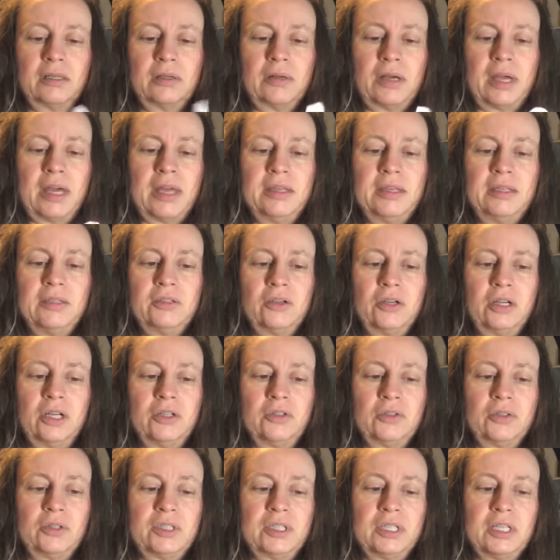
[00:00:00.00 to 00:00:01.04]
Okay, these are
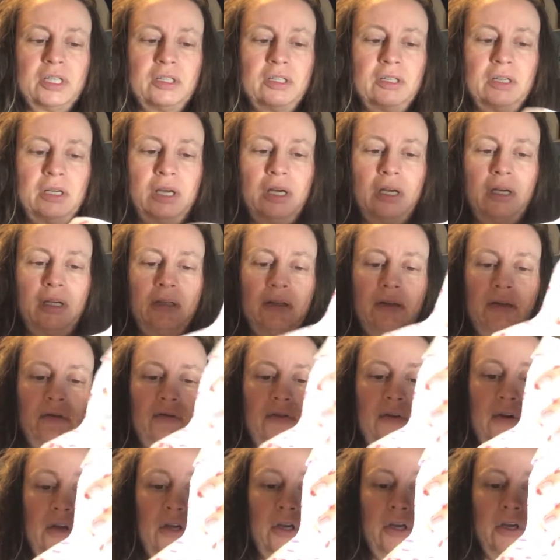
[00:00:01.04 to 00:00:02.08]
interesting looking. They're
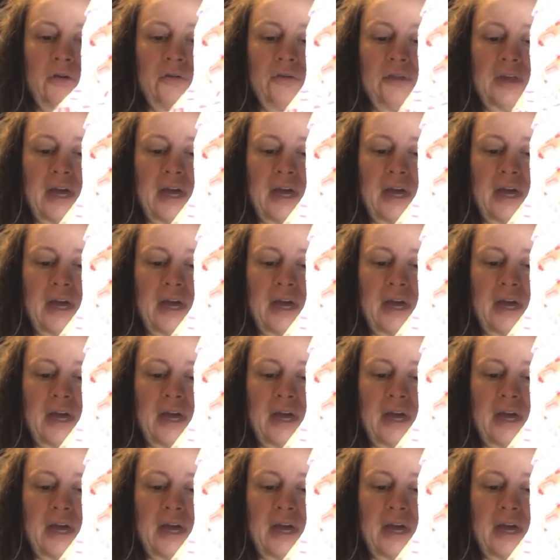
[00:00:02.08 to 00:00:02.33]
very cute.